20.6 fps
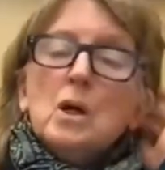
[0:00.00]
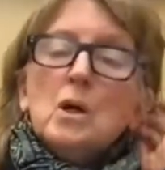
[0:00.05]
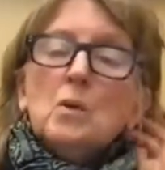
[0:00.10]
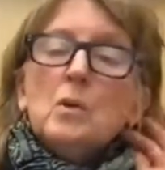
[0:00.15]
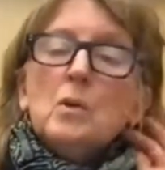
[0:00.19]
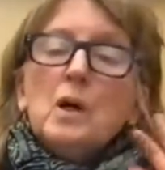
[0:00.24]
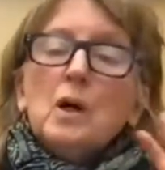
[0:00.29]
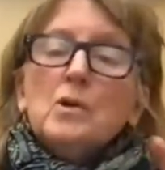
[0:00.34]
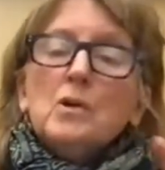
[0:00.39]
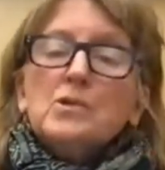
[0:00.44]

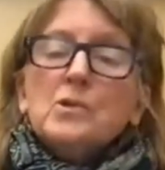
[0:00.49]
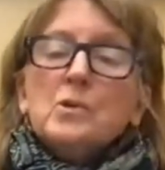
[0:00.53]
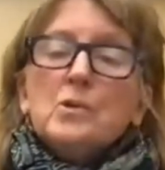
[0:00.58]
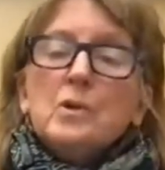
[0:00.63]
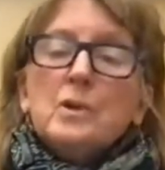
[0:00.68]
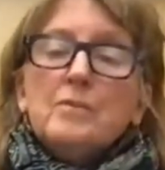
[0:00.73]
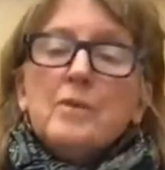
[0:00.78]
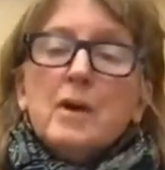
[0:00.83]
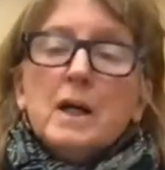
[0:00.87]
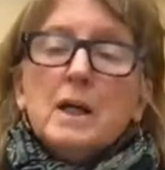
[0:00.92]
We also
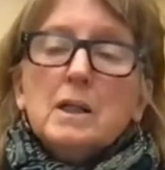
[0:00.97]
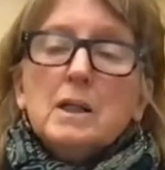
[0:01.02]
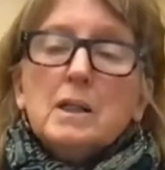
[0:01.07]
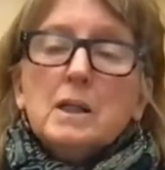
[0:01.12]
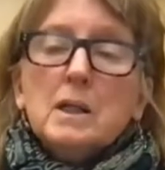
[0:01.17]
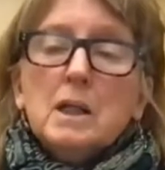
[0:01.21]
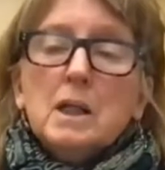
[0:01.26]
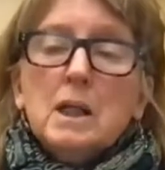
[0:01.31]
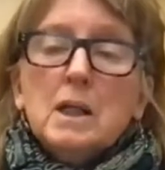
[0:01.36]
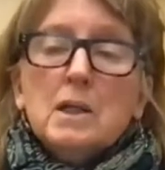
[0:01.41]

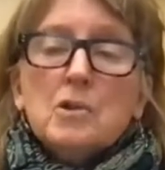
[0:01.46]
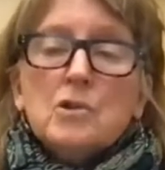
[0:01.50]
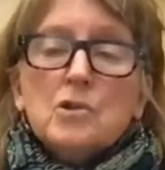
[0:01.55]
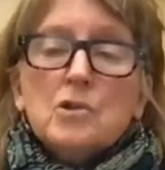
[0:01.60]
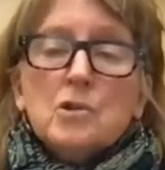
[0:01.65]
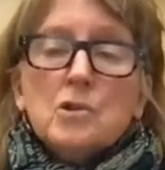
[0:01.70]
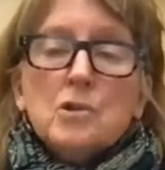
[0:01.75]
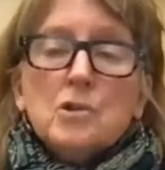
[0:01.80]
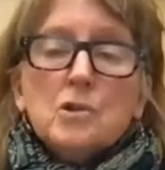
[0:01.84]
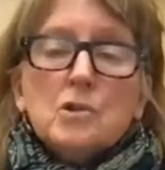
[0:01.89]
invite
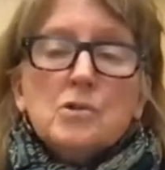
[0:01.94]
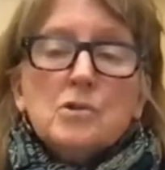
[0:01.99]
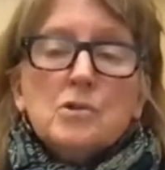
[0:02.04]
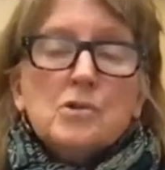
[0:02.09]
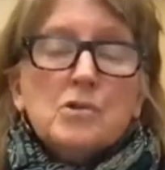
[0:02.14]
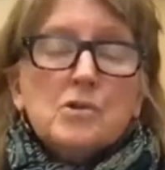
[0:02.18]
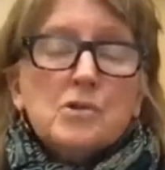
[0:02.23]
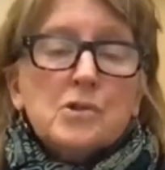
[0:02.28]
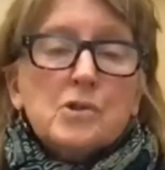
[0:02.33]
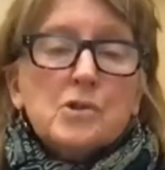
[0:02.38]

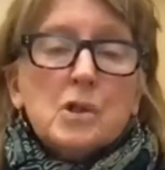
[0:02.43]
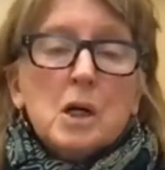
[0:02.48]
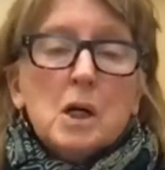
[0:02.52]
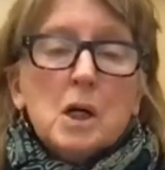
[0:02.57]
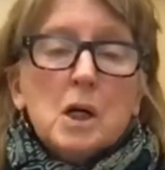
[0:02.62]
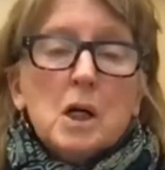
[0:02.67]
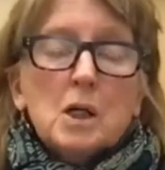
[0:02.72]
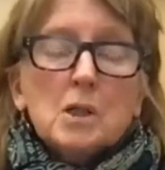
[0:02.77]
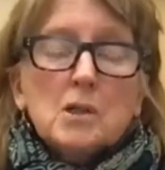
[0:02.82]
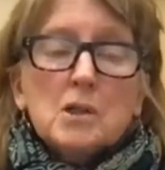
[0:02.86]
interns
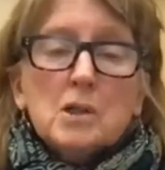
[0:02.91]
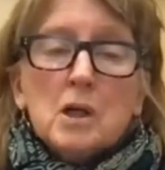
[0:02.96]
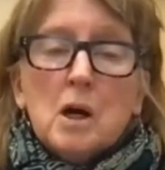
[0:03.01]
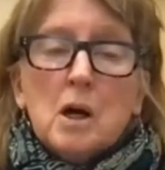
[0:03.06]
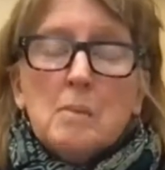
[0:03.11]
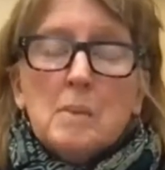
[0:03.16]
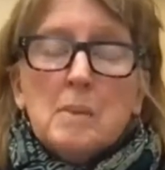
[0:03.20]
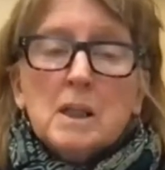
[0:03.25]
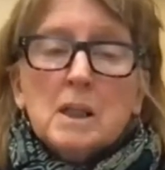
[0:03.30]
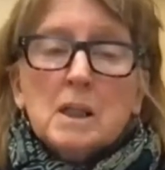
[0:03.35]
to
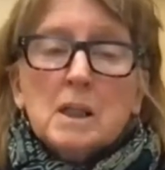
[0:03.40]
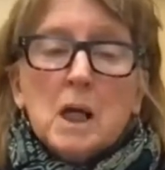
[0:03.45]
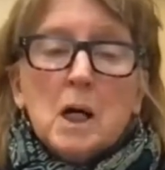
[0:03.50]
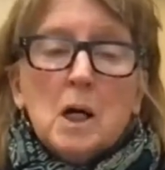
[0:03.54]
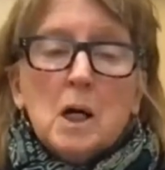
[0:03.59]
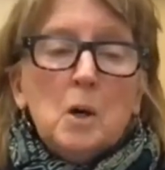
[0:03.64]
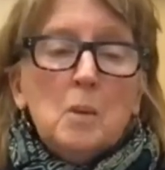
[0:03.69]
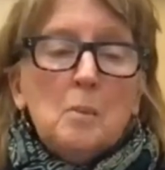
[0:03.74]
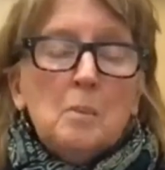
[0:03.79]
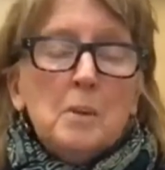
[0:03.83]
come in and
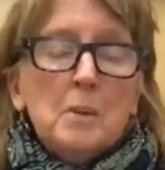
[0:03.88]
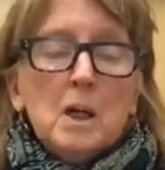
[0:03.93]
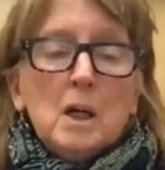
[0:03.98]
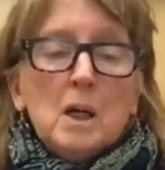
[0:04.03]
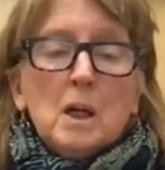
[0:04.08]
help.